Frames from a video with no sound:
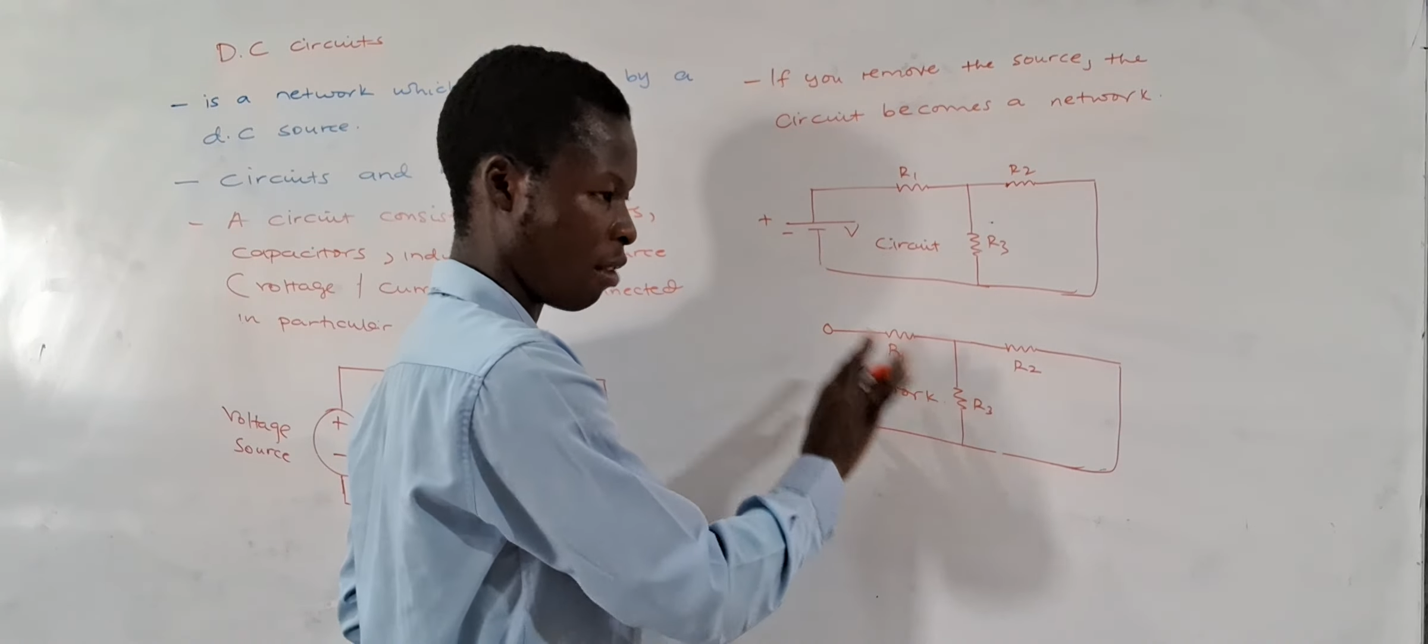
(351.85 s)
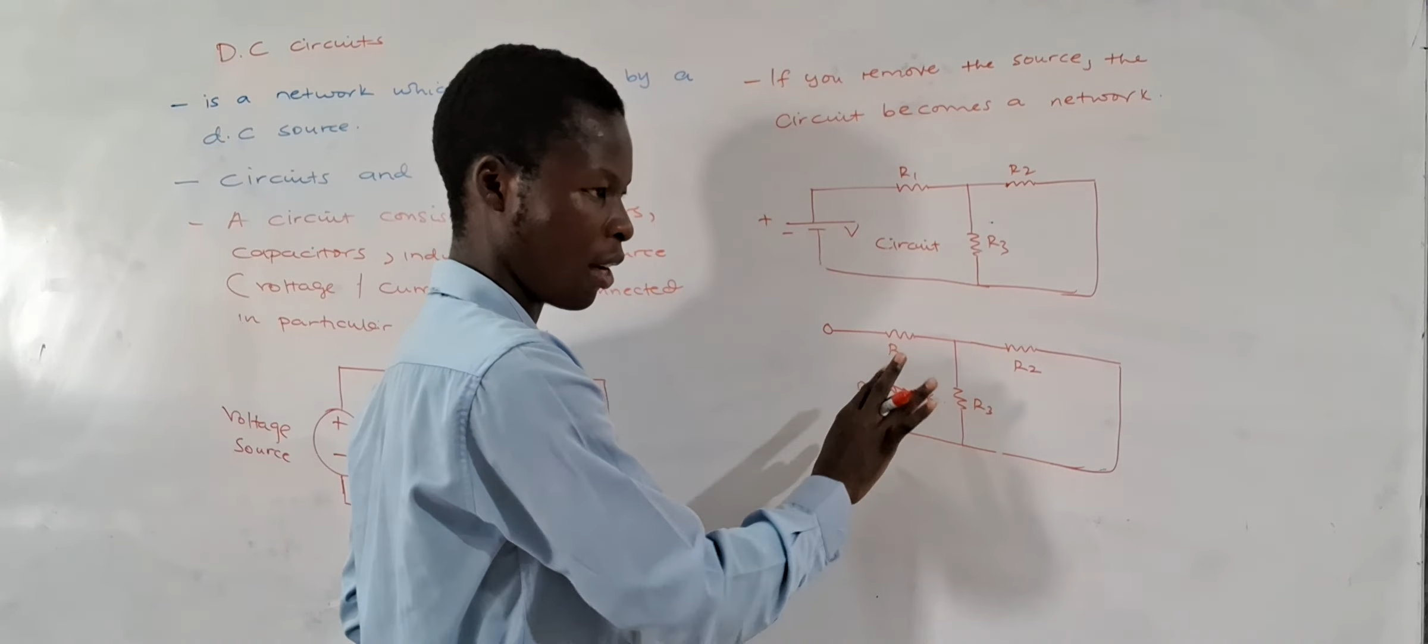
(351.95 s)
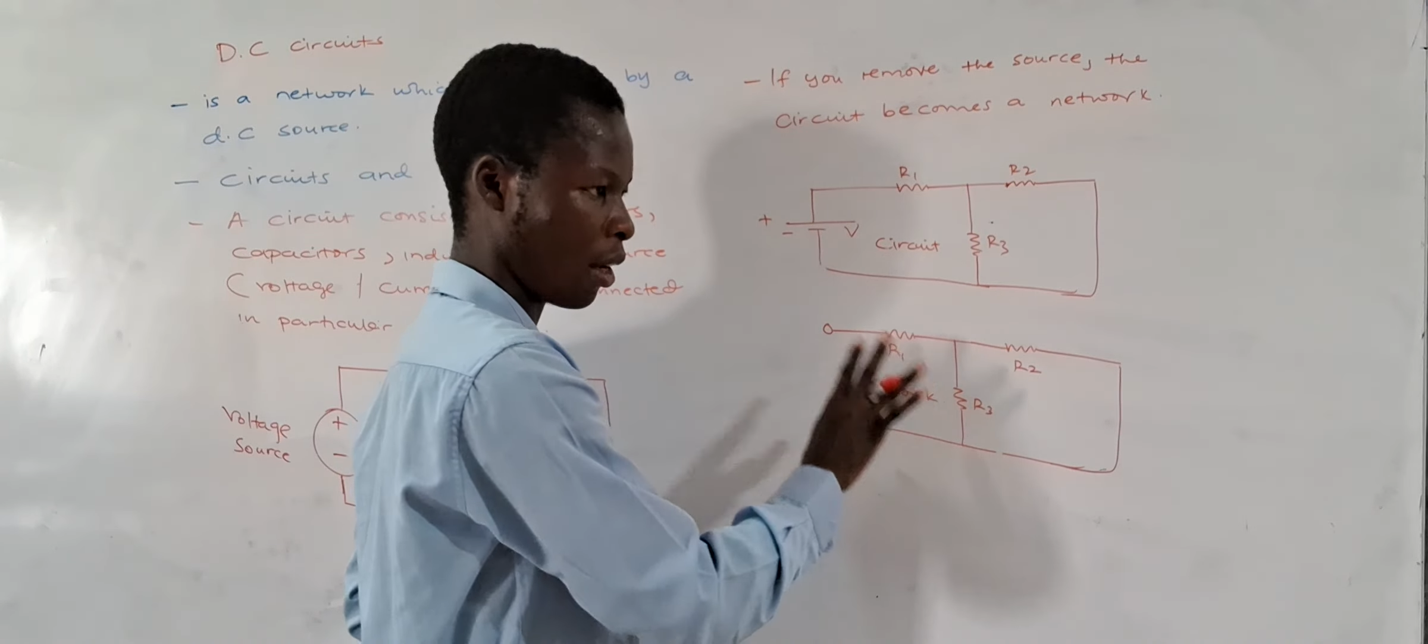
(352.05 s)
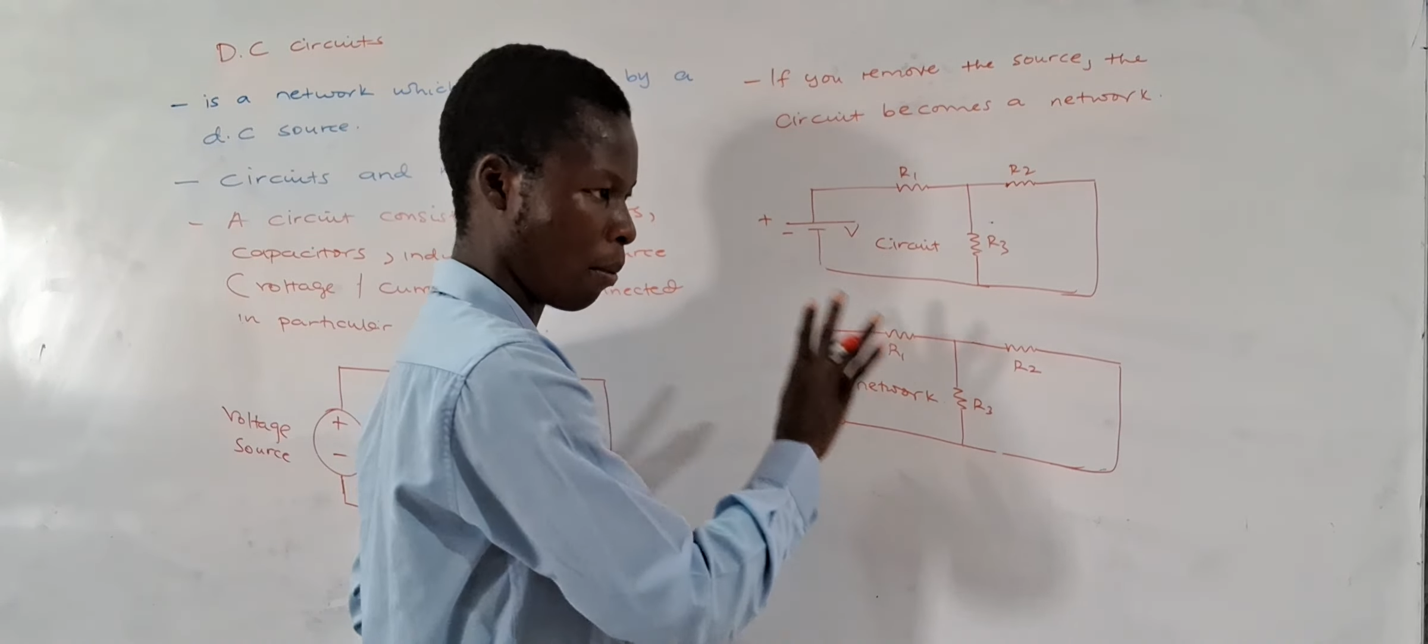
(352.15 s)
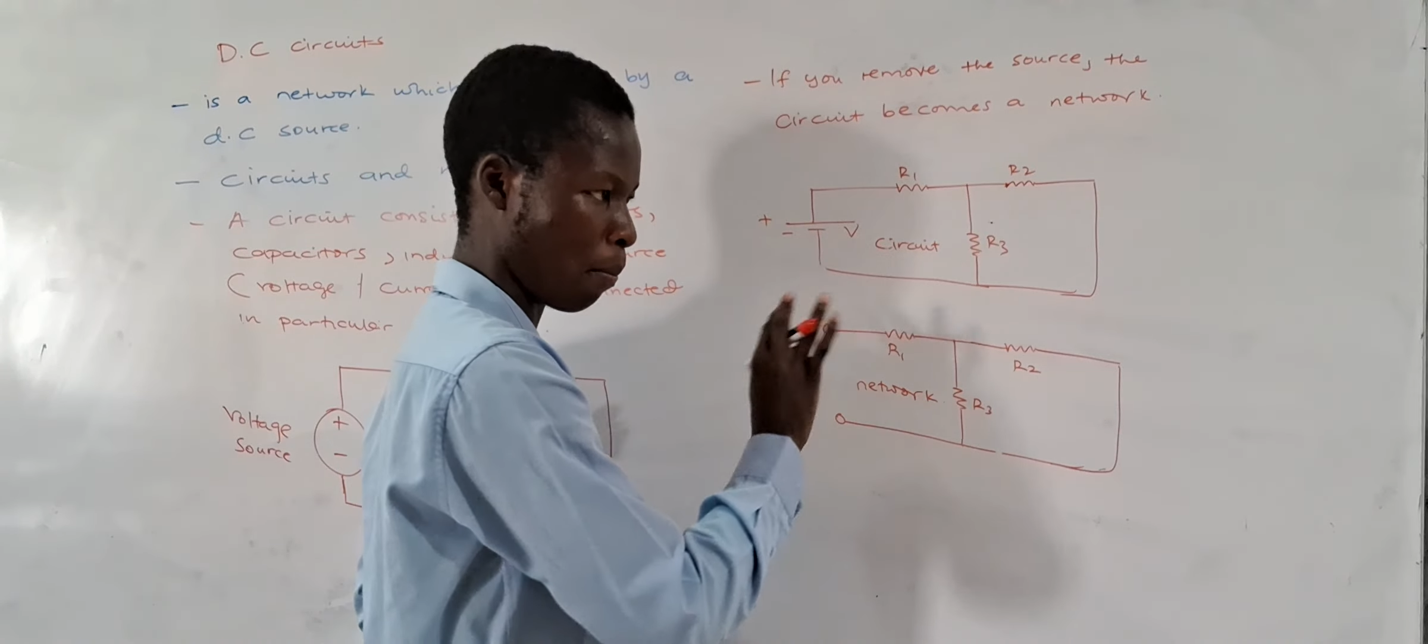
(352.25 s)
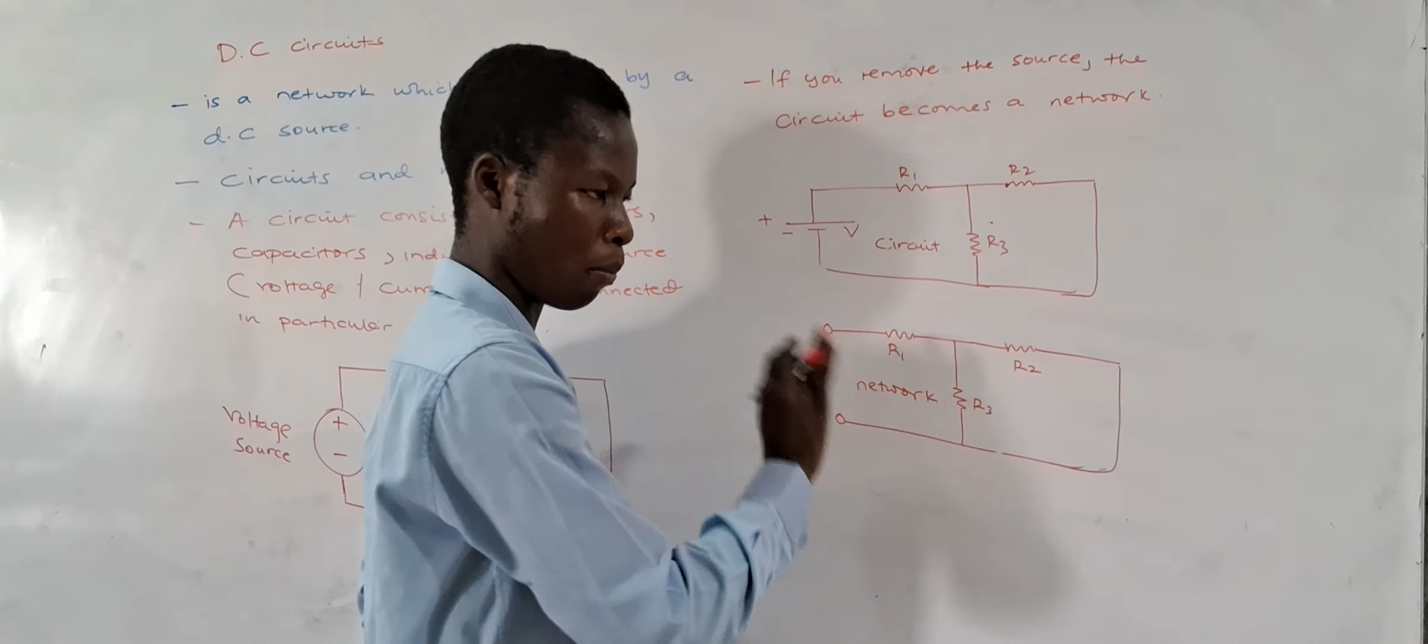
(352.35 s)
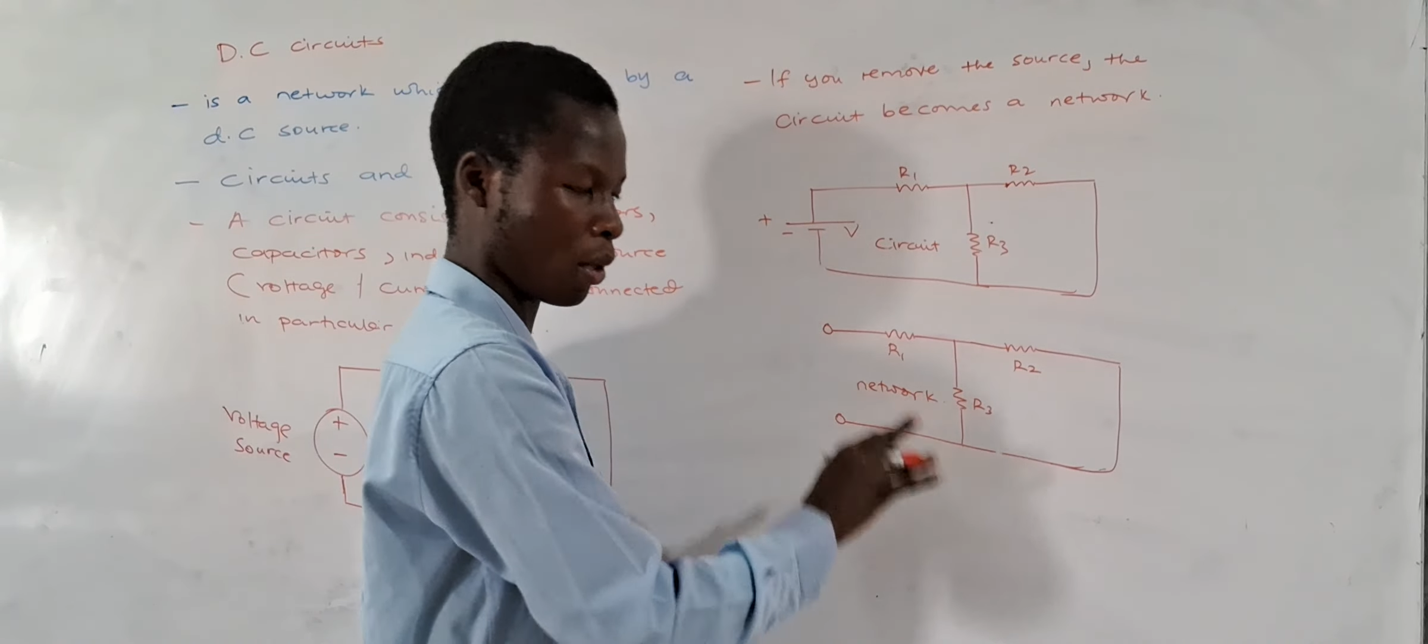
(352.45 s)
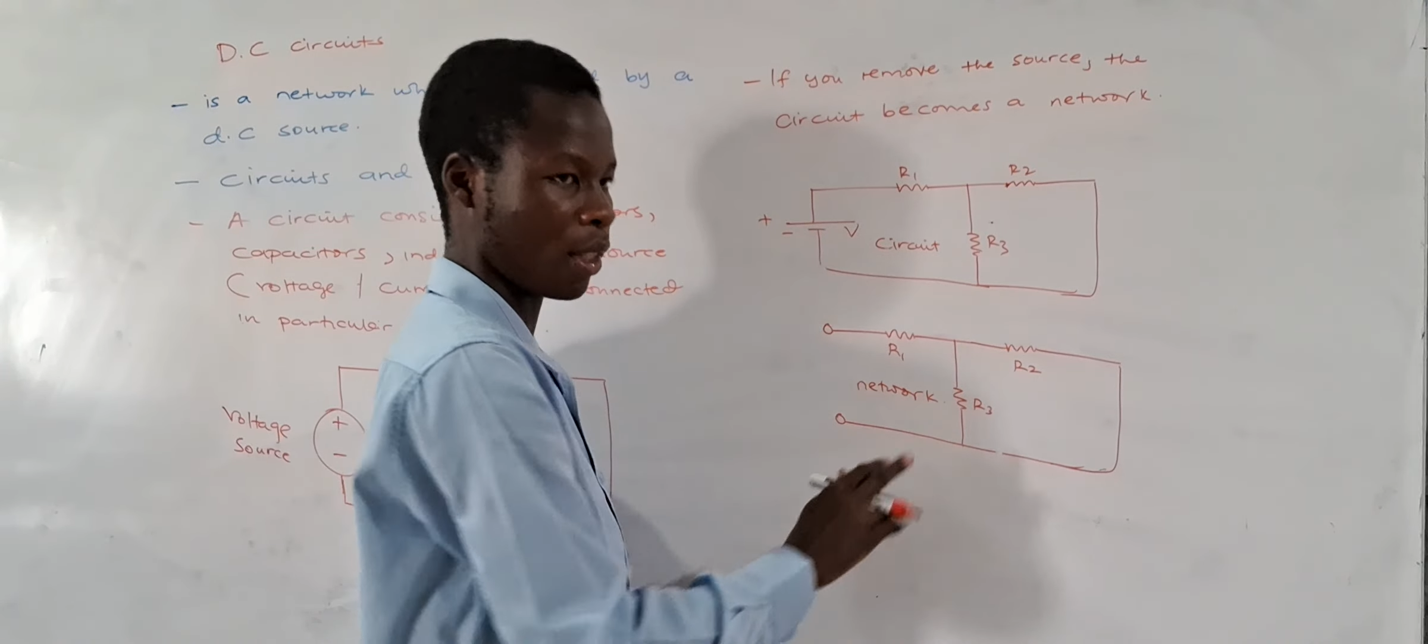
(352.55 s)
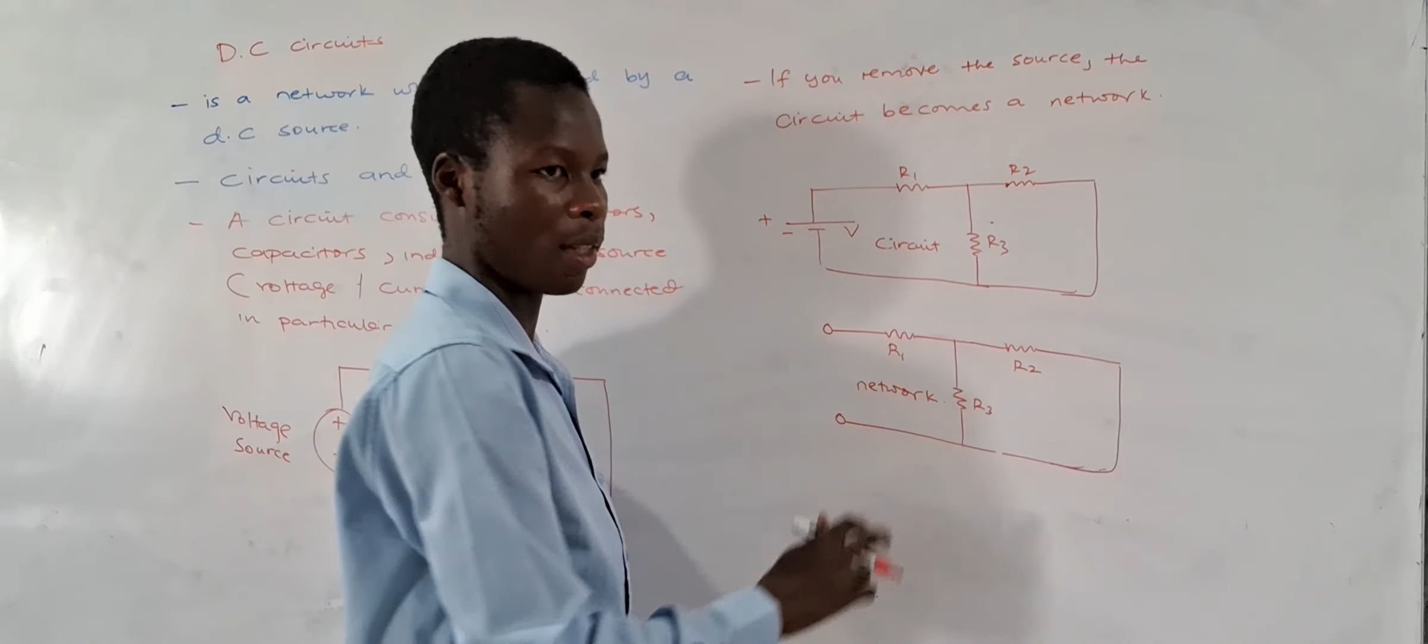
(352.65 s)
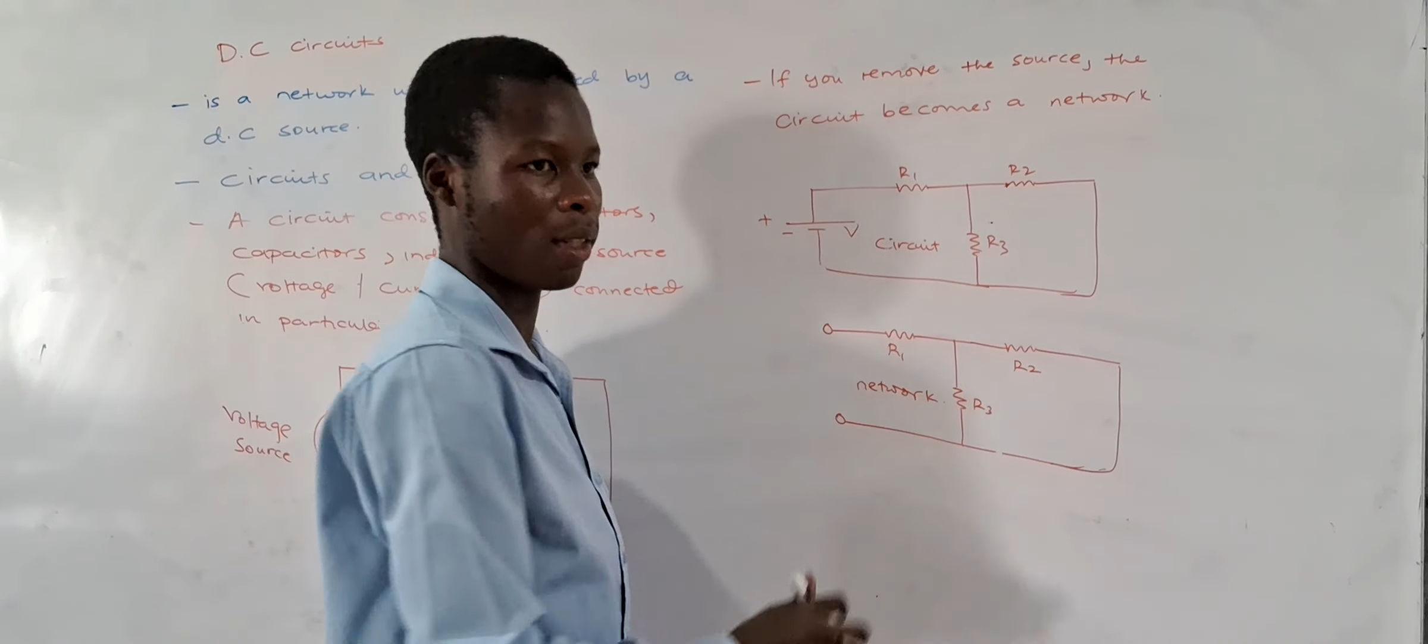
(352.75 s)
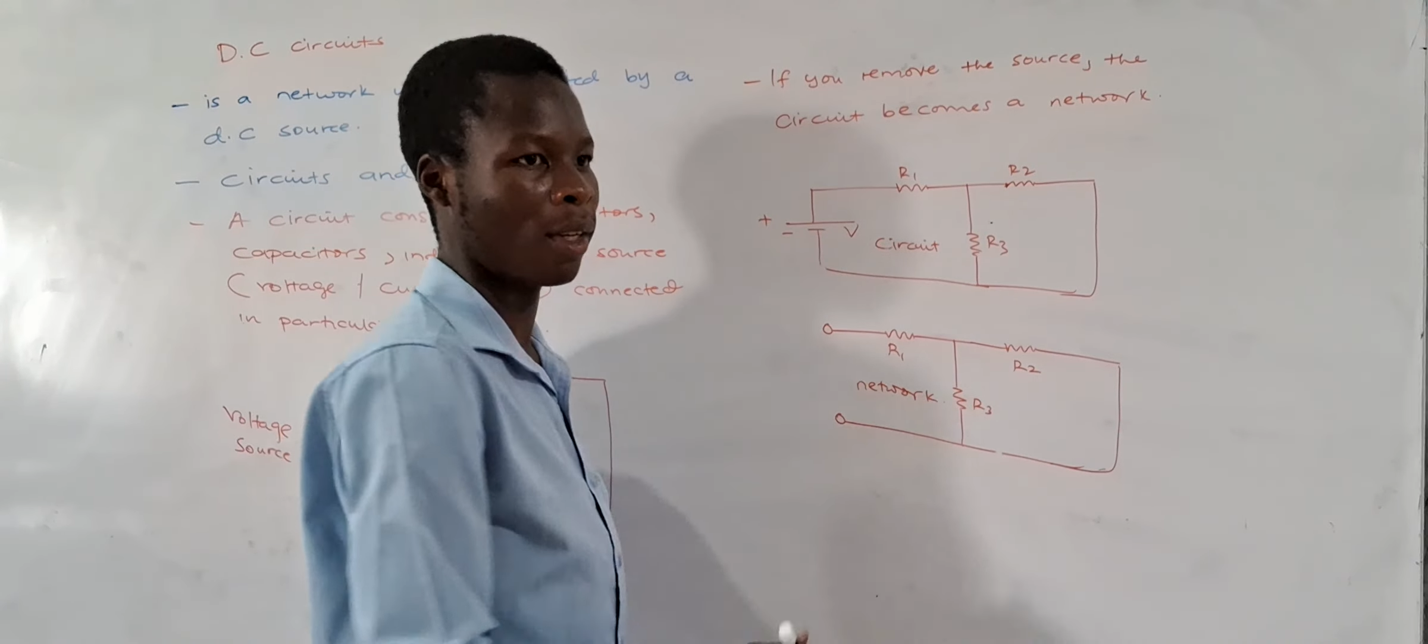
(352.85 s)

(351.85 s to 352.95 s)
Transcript: very important.